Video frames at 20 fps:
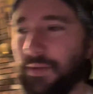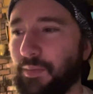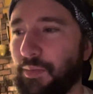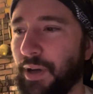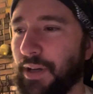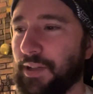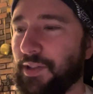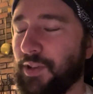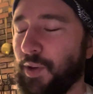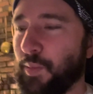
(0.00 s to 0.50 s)

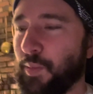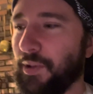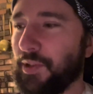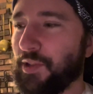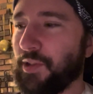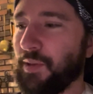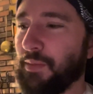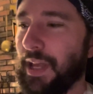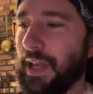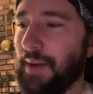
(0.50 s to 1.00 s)
bust open
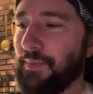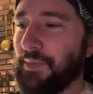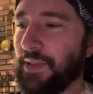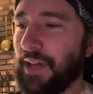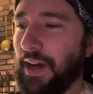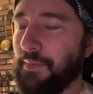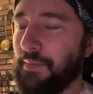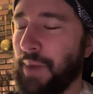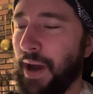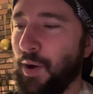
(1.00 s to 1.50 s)
some
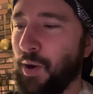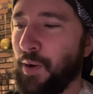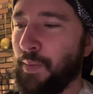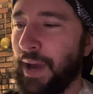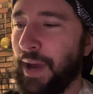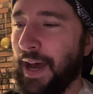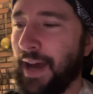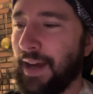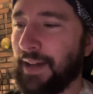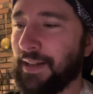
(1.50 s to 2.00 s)
laptop power
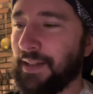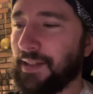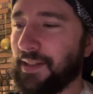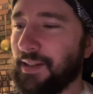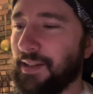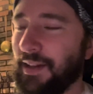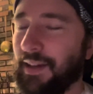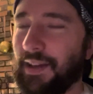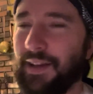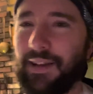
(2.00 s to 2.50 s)
packs,
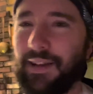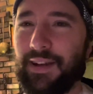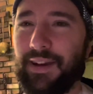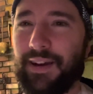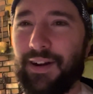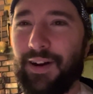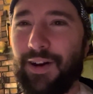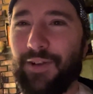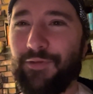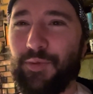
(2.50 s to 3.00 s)
get
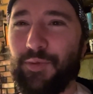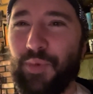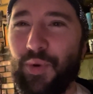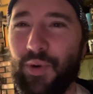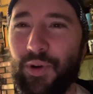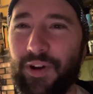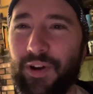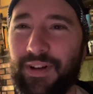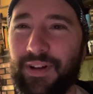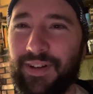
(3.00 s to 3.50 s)
a
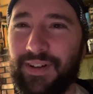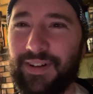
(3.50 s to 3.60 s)
hoverboard,